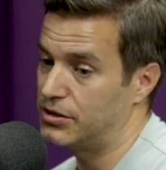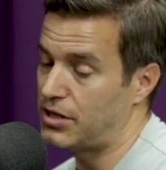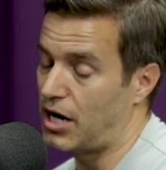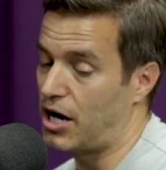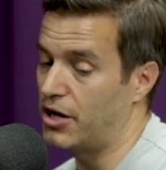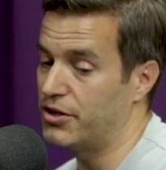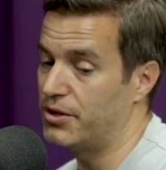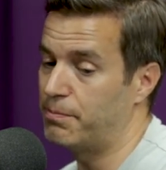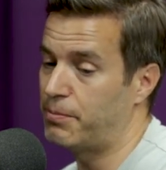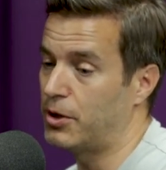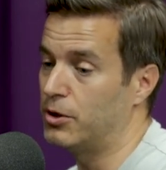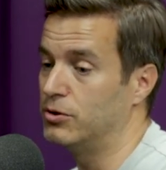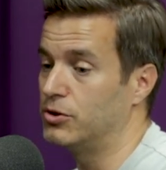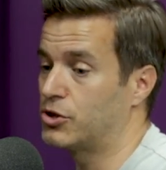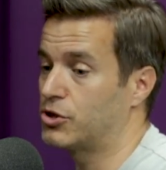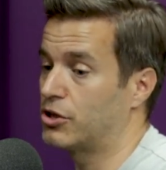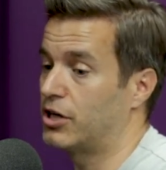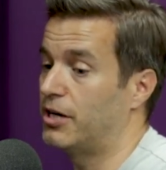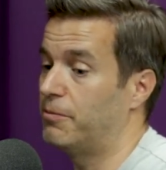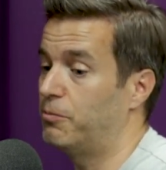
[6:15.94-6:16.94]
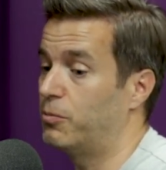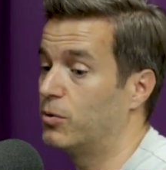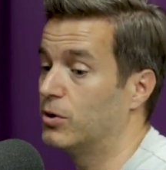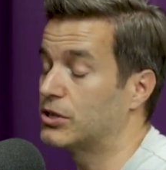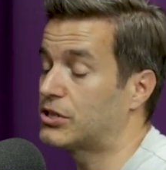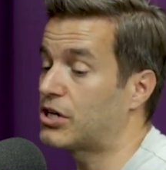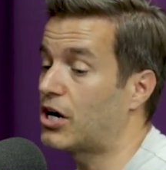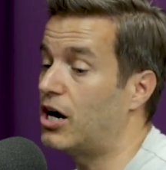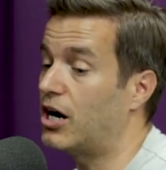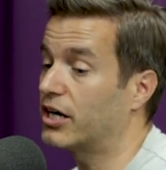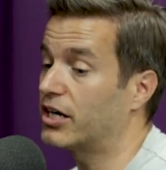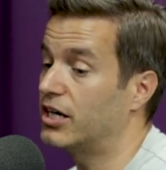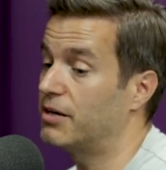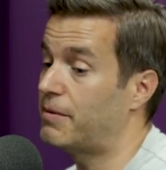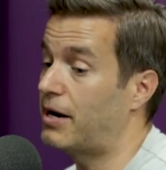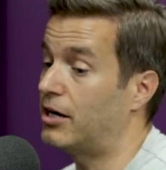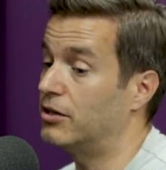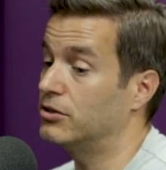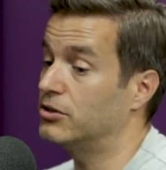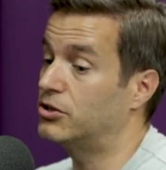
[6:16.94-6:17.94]
on the boat trip. We're talking
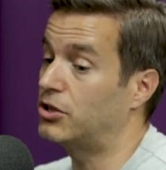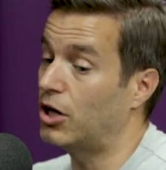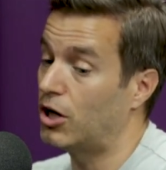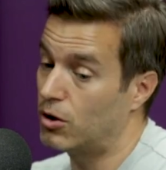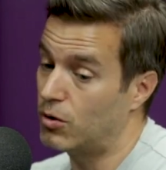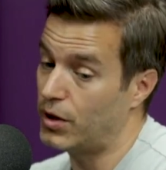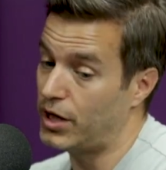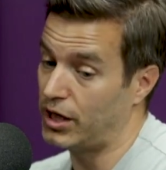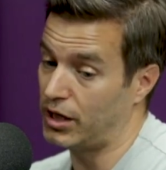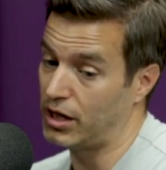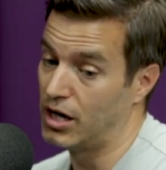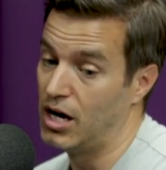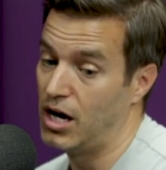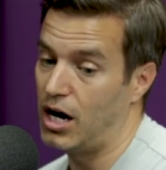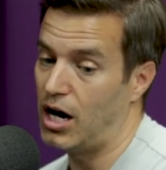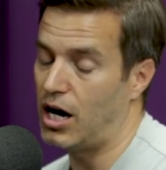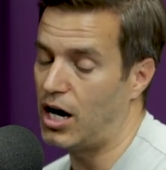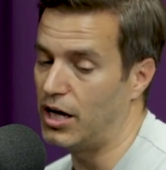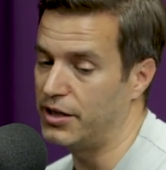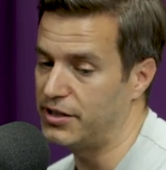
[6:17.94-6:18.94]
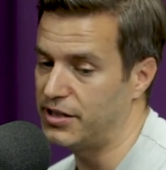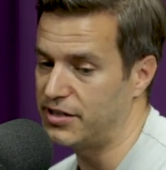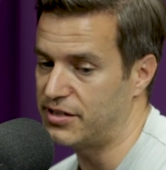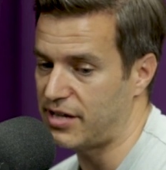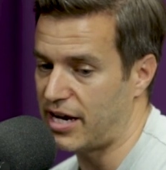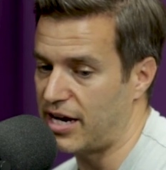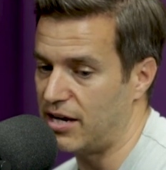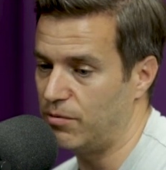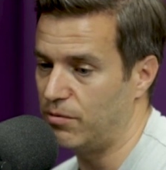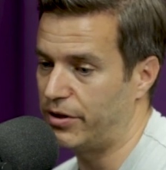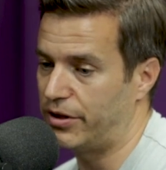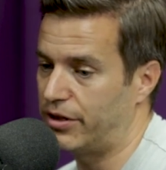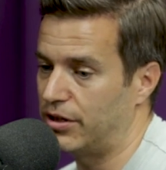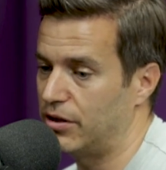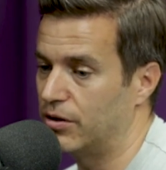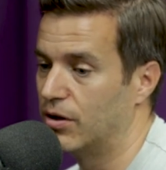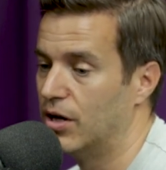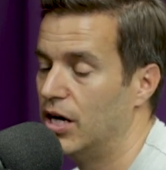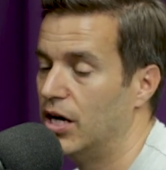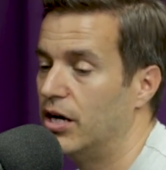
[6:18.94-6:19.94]
about going on the date with
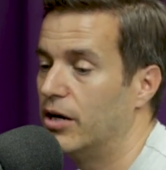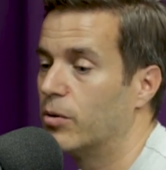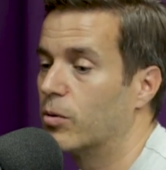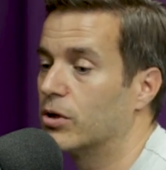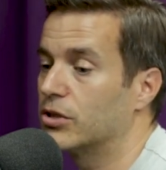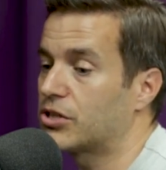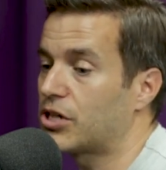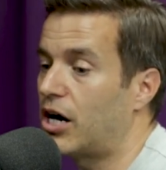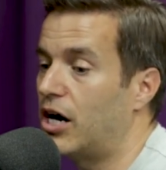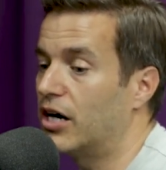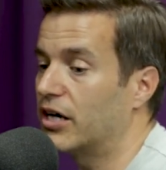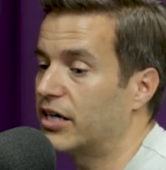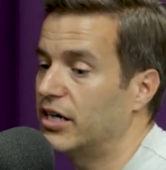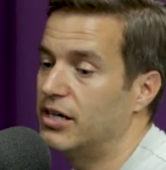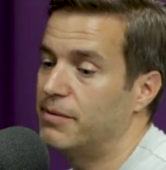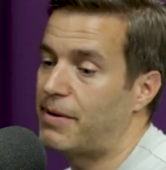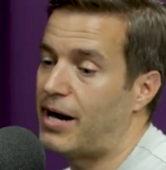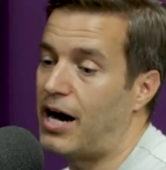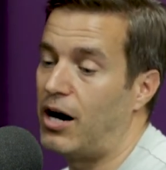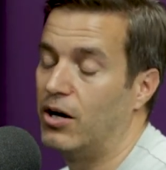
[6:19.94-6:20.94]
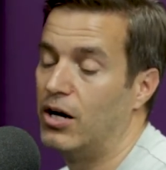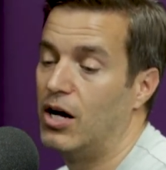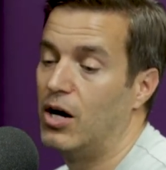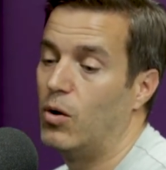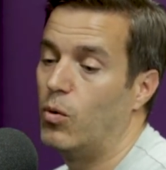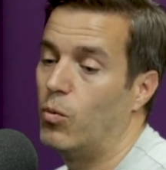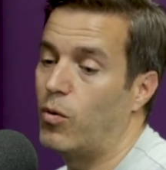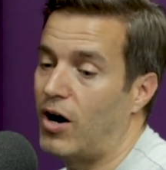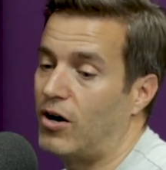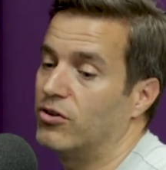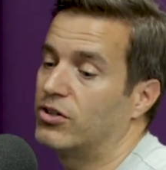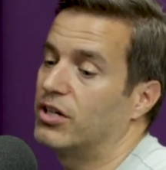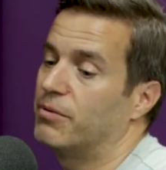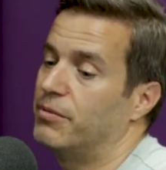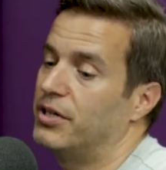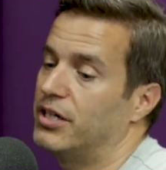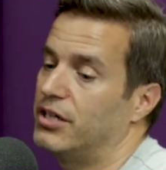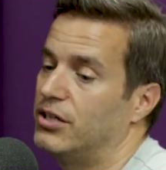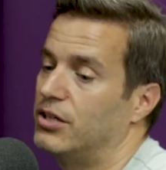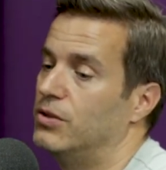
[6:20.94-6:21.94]
you. We're talking about
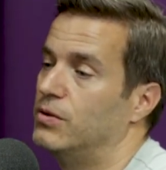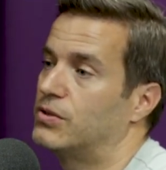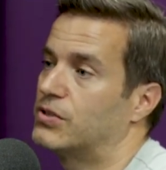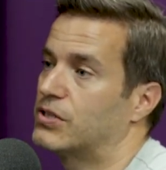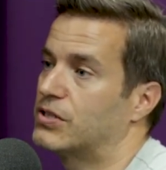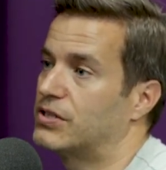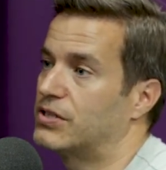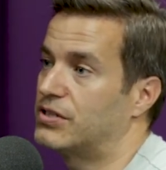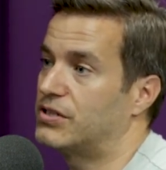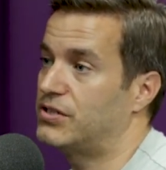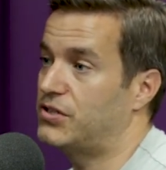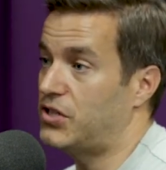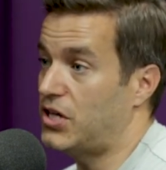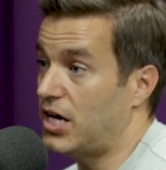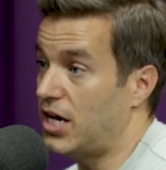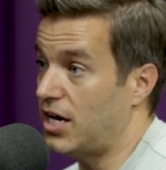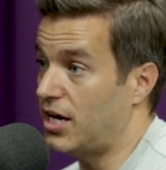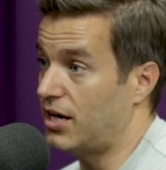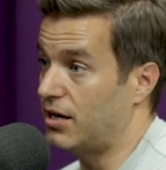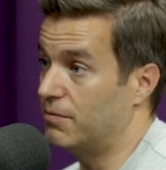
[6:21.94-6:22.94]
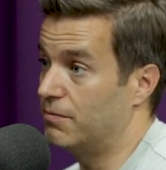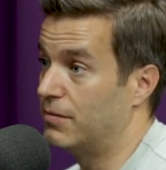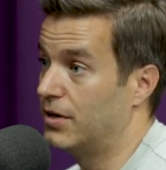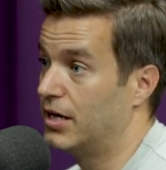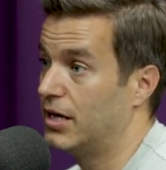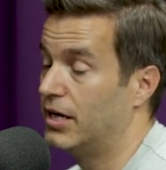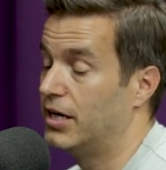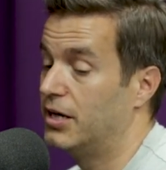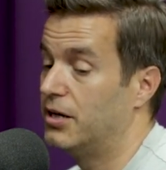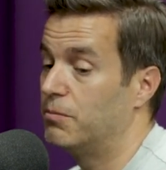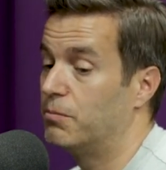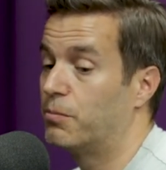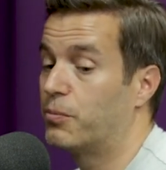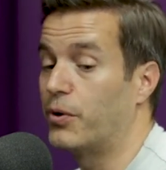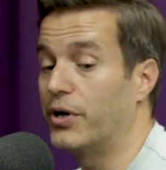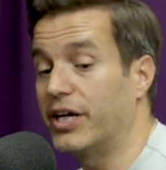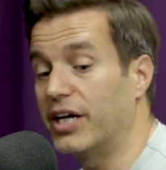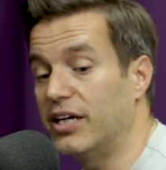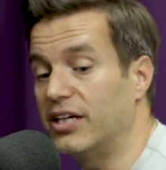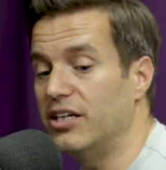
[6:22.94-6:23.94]
welcoming you to the team,
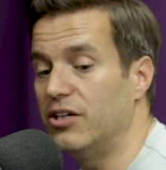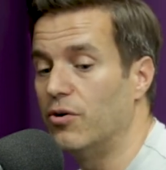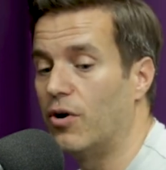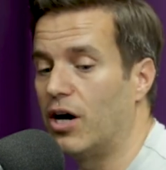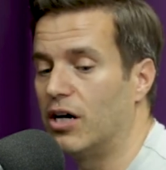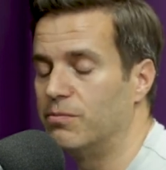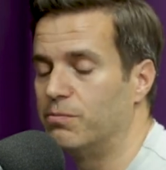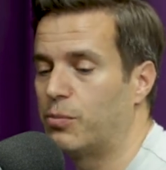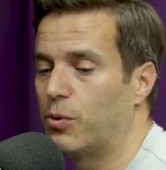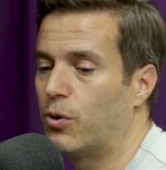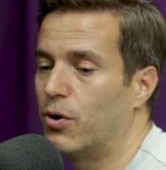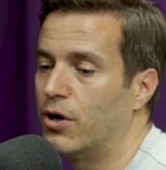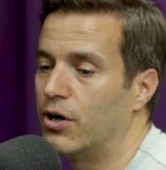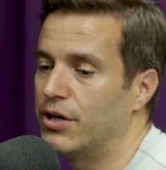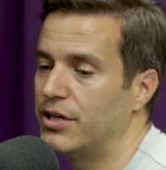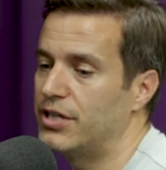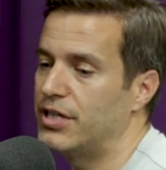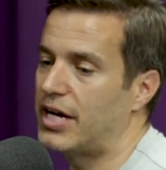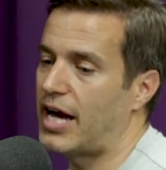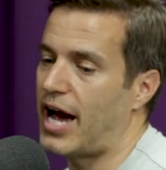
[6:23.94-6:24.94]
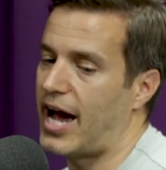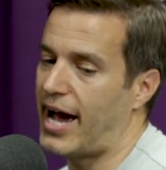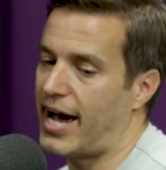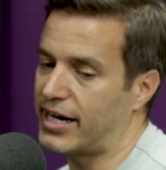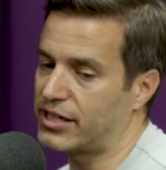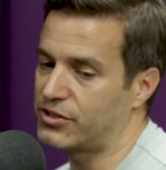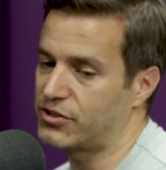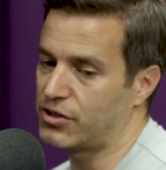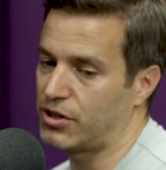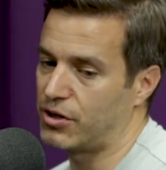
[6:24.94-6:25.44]
bringing you on board in the axe